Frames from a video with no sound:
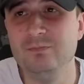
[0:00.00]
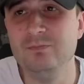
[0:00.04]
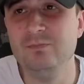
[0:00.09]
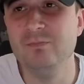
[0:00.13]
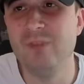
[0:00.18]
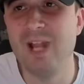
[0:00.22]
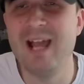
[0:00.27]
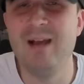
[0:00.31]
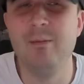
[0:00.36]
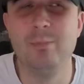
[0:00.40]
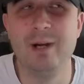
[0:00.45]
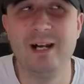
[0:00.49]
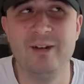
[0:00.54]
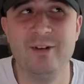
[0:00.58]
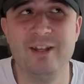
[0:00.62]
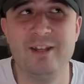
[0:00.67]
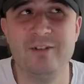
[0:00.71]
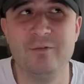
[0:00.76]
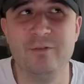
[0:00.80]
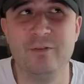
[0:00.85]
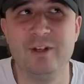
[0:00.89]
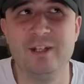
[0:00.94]
and
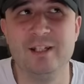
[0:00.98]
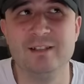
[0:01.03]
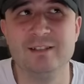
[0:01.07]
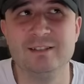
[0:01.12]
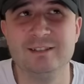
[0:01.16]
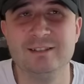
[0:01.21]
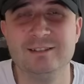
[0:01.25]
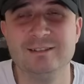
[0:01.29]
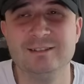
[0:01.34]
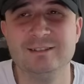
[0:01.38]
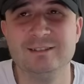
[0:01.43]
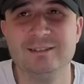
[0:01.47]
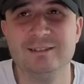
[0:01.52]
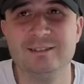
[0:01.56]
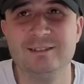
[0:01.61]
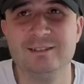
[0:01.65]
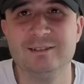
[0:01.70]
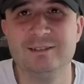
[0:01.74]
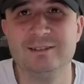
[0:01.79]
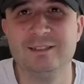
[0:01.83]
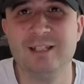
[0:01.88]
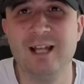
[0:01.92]
Paldean Fates.
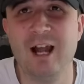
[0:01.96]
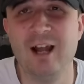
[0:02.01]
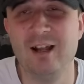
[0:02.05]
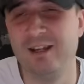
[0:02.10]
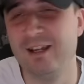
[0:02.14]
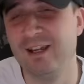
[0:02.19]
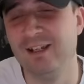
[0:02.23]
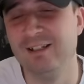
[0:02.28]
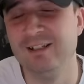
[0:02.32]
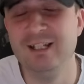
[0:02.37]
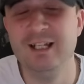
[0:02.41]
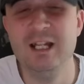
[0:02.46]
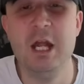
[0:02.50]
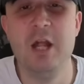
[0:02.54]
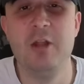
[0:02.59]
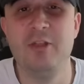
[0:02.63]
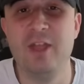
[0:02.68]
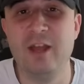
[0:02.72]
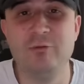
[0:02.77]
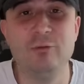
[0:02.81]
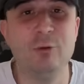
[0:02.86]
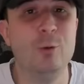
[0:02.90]
Okay,
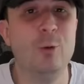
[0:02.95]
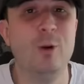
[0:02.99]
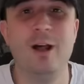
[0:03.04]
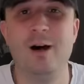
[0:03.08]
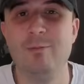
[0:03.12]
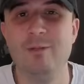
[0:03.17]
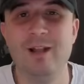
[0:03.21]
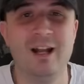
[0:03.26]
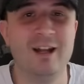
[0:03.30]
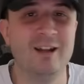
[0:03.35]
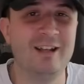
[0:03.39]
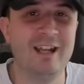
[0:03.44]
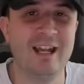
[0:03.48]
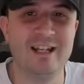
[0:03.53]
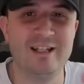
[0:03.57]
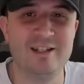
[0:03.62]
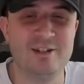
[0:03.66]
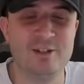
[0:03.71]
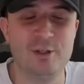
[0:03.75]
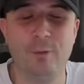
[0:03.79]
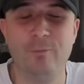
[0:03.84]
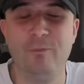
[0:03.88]
they're all up there.
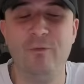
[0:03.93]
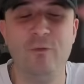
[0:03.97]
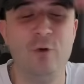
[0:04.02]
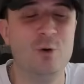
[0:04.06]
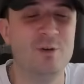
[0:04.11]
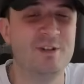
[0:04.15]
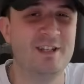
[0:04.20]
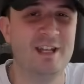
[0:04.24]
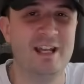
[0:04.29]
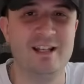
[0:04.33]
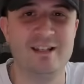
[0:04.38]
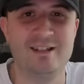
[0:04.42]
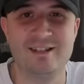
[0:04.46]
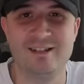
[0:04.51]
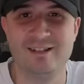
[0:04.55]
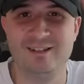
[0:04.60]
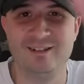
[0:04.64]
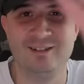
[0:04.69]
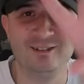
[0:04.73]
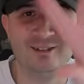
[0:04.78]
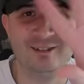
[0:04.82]
Okay, top 4 sets.